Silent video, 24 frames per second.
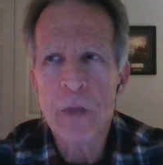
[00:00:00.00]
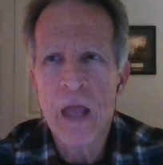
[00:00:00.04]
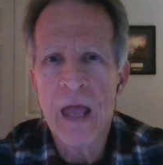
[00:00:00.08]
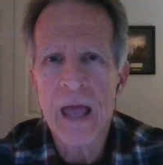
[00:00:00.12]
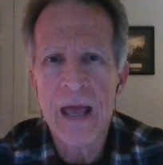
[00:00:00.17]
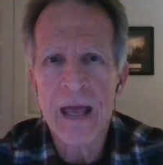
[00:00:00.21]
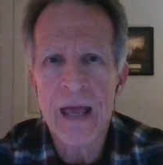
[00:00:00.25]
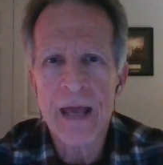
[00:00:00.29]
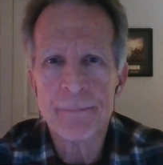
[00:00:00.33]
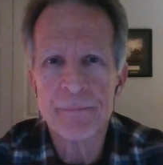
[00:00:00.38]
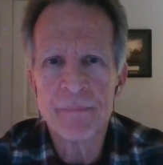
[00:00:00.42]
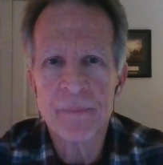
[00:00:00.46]

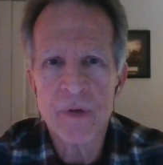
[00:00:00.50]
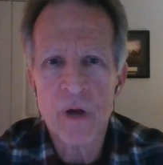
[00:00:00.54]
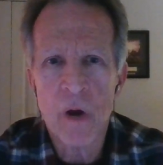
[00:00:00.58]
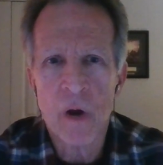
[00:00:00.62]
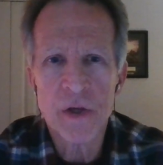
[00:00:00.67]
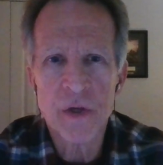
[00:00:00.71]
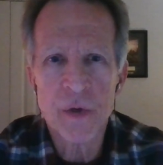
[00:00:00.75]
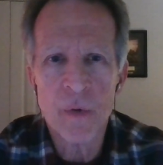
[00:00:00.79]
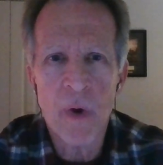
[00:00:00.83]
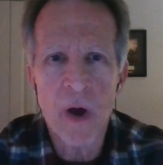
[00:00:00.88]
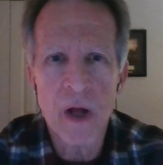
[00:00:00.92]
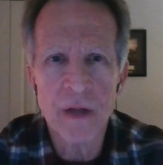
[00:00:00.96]
and
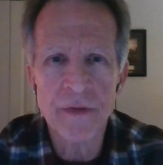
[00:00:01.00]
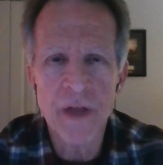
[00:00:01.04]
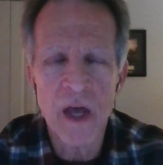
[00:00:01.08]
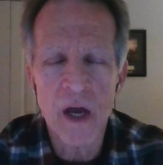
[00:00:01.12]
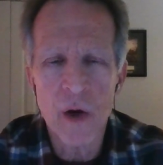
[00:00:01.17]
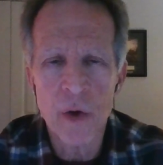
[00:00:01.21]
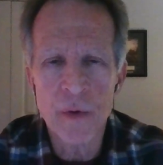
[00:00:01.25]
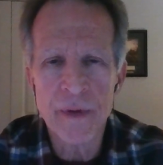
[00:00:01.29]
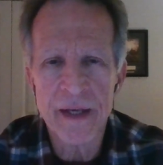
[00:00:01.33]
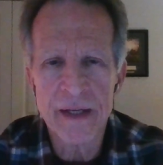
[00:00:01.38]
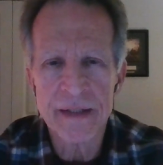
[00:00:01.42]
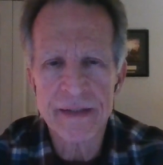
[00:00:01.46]
you all
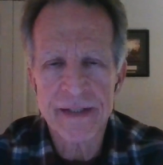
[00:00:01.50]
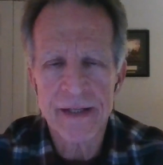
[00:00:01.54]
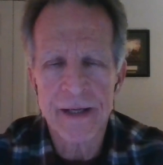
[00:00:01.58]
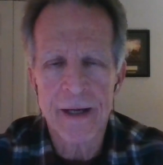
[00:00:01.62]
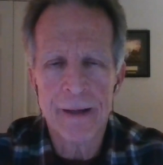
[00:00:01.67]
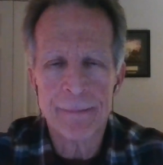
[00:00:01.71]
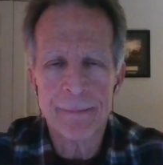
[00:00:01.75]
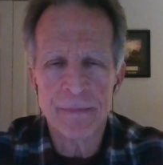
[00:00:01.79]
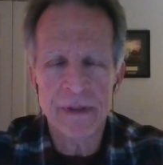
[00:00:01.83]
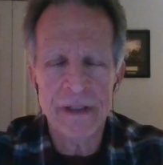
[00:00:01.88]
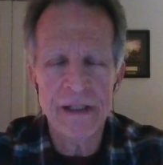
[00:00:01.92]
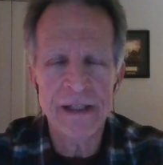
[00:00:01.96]
know that
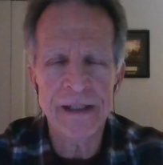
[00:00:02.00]
um,